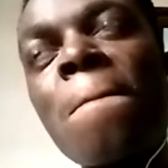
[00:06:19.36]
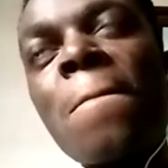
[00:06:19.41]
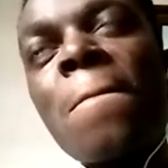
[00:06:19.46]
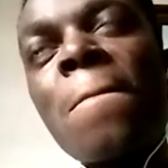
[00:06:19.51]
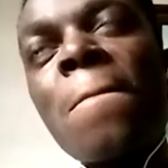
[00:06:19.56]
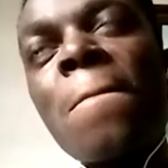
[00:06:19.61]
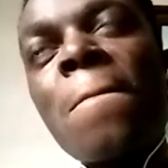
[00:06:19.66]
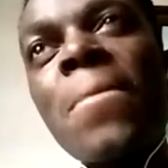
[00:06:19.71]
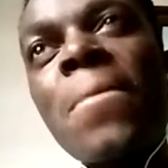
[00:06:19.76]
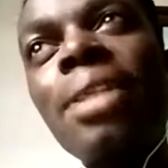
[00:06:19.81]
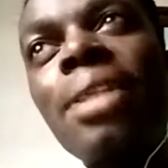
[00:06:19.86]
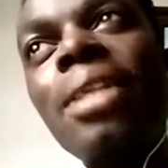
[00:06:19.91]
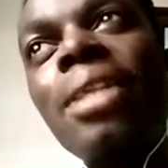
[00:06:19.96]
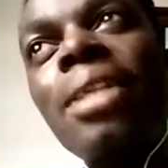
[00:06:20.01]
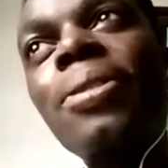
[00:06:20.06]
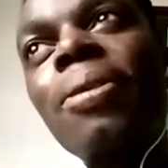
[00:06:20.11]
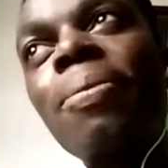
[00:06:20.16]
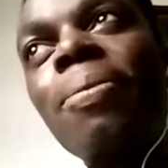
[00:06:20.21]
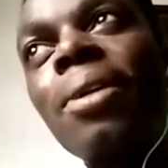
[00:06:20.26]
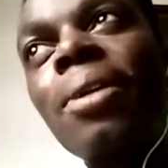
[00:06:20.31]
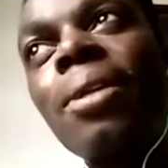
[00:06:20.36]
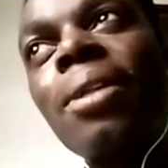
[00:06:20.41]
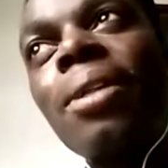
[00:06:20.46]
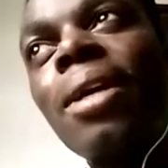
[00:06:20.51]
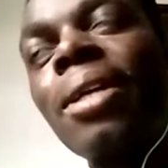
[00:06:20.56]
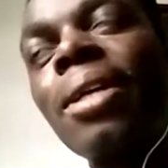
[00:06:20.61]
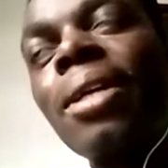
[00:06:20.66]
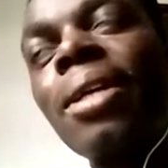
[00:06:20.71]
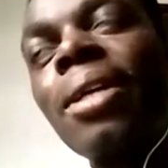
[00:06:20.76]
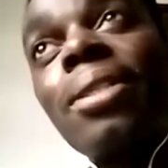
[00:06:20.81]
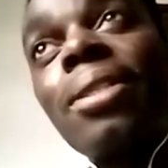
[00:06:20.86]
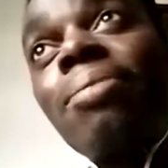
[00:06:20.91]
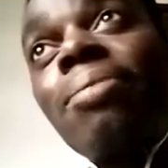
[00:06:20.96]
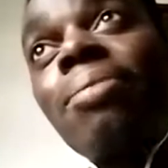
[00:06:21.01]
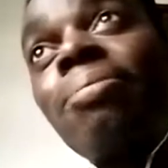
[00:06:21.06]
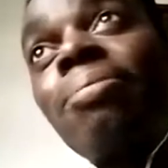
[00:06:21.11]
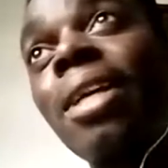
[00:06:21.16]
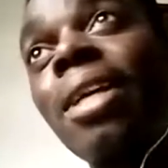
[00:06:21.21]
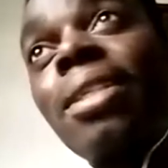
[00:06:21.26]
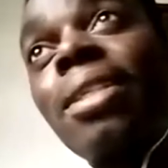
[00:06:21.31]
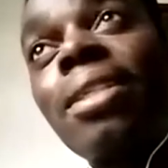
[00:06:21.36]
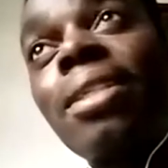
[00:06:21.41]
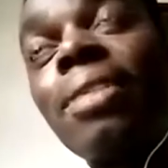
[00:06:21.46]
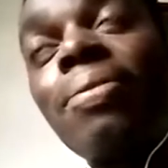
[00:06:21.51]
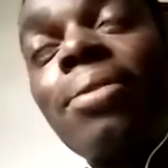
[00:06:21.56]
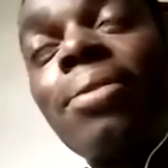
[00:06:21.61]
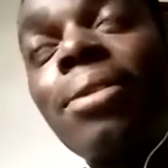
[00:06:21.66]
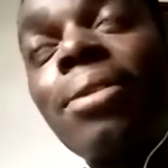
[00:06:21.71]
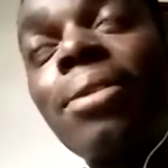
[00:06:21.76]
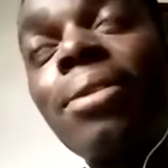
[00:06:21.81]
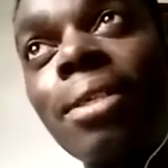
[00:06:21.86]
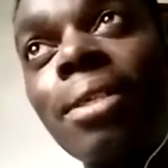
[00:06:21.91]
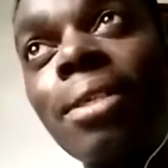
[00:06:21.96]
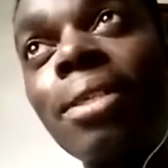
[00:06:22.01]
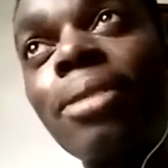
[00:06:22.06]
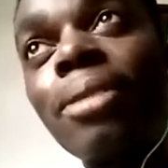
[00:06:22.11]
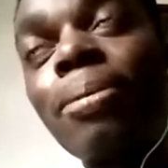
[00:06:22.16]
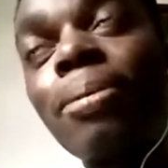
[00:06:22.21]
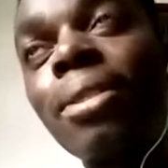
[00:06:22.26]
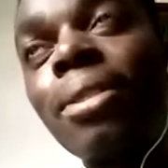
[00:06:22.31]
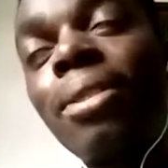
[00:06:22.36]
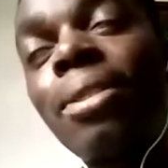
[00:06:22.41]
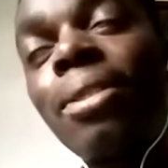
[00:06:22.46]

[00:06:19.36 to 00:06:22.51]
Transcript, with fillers: I said something. I said, I didn't have to say this, but